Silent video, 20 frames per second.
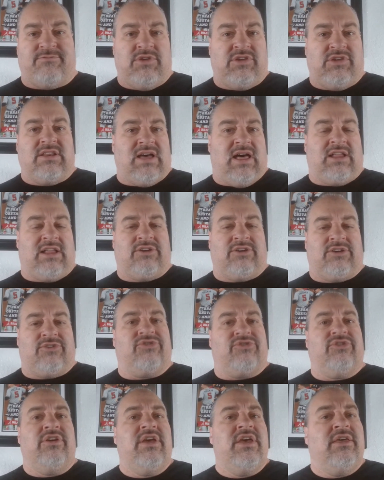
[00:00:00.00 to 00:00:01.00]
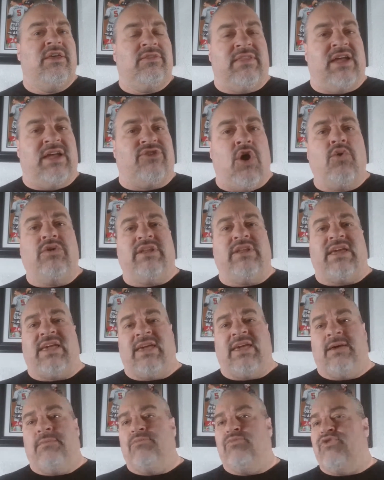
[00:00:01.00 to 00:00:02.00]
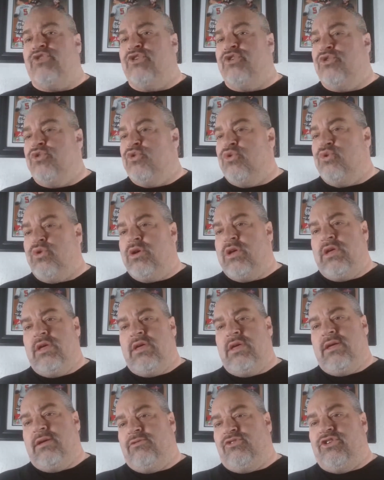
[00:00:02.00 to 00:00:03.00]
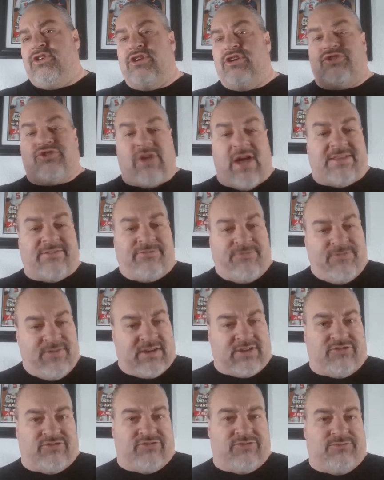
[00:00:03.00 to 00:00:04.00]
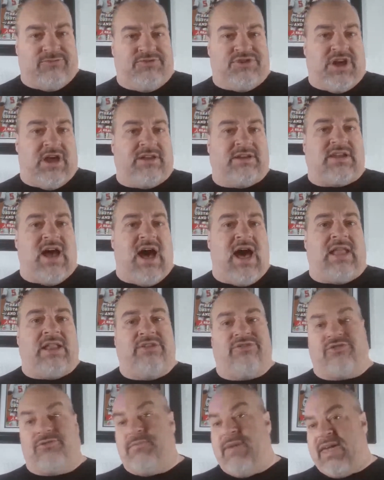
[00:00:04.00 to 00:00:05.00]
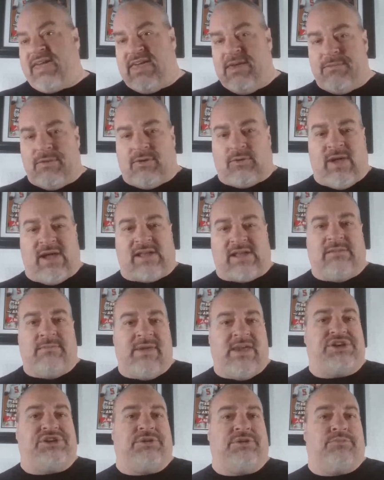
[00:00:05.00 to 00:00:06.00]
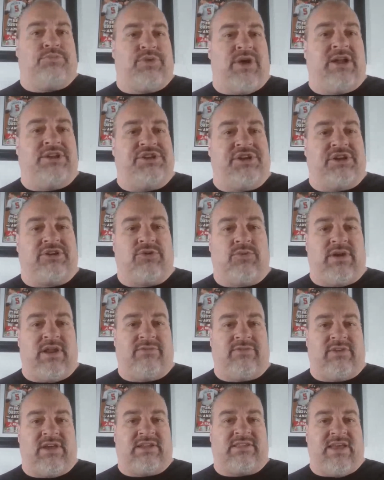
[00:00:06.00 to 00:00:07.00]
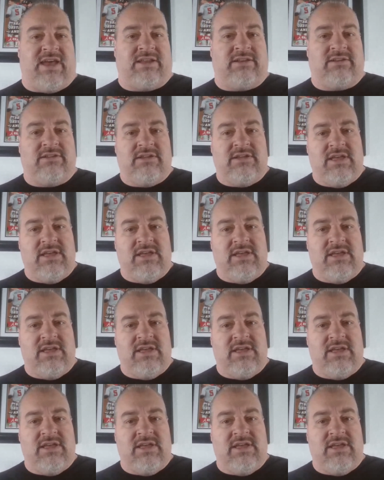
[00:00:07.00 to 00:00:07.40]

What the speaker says: million that's owed to him do you try to fix John Collins or make him a reclamation project or whatever like that?